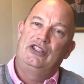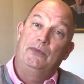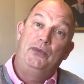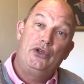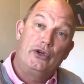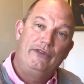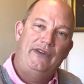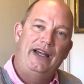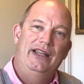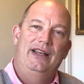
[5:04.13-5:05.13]
to
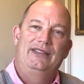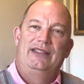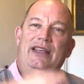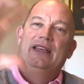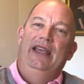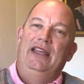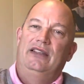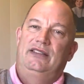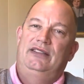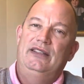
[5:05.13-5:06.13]
purify us and to
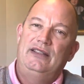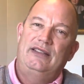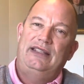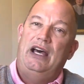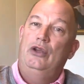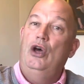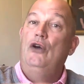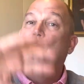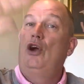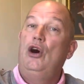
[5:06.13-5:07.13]
send us out
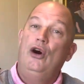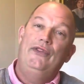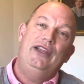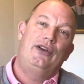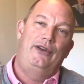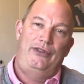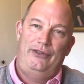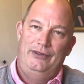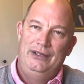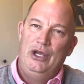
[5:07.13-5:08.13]
over all the earth,
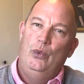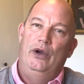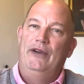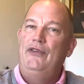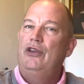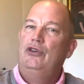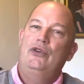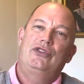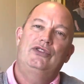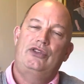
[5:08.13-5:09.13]
wherever their
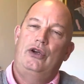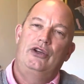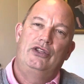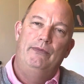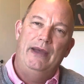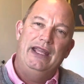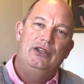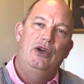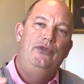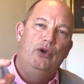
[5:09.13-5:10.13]
Christians are, to make
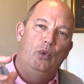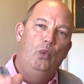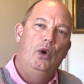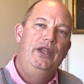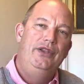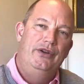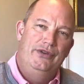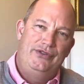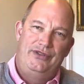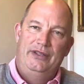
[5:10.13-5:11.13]
known the
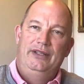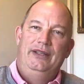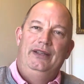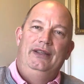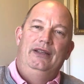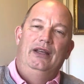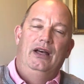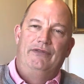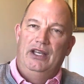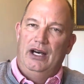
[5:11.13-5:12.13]
wonders
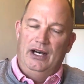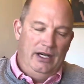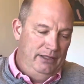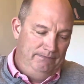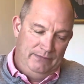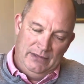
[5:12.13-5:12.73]
of God.